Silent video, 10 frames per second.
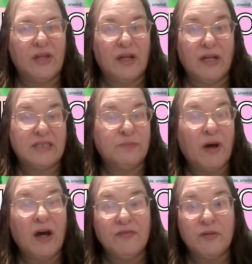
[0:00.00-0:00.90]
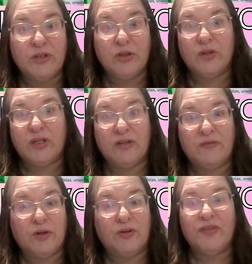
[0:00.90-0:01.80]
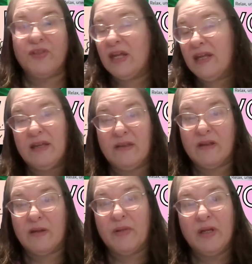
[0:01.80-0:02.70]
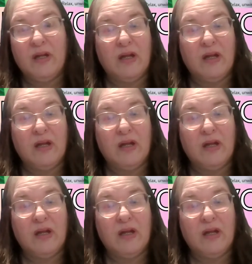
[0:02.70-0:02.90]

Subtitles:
that has bought from you. And if you're thanking them,